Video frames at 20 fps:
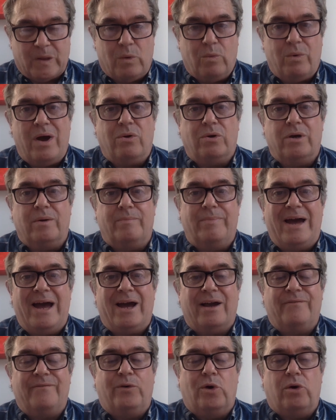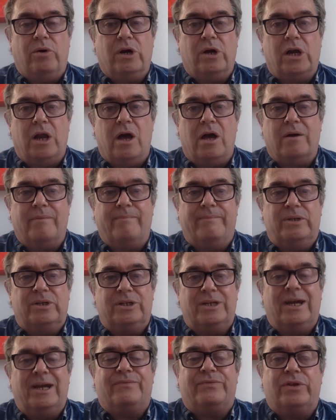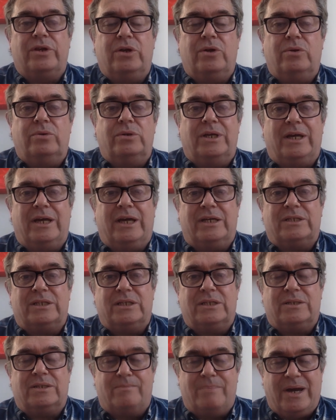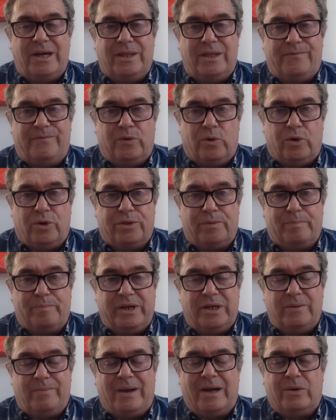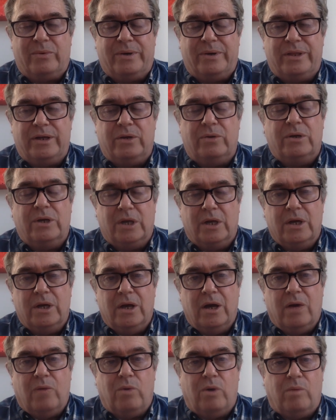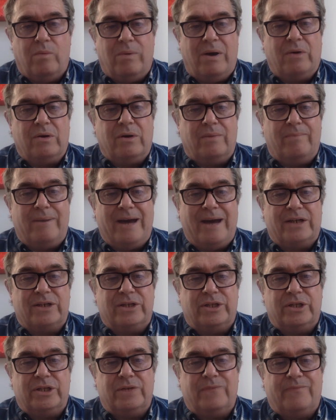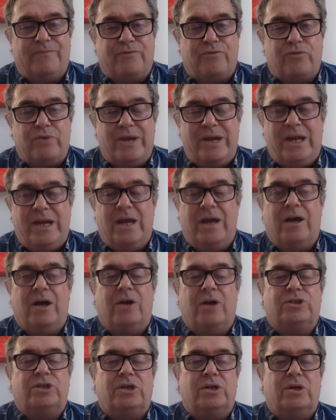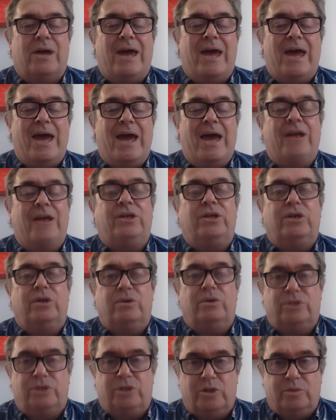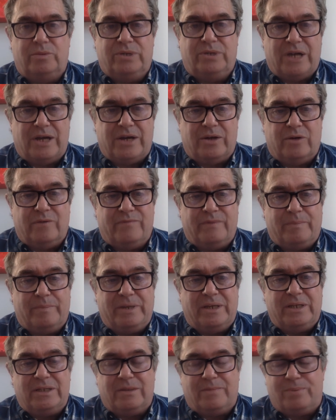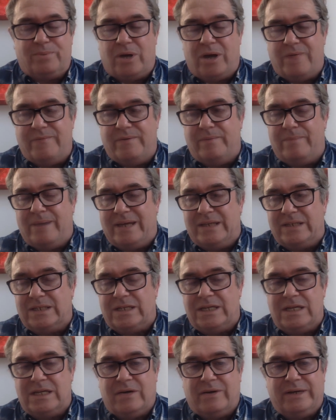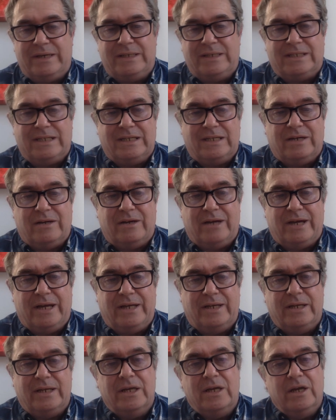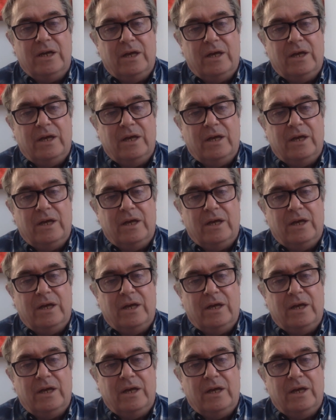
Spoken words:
Welcome back. 4 o'clock, Monday afternoon. It is May the 4th. Peter back with you. A warm welcome back to the free-to-air YouTube channel for Peter Private Bets 99.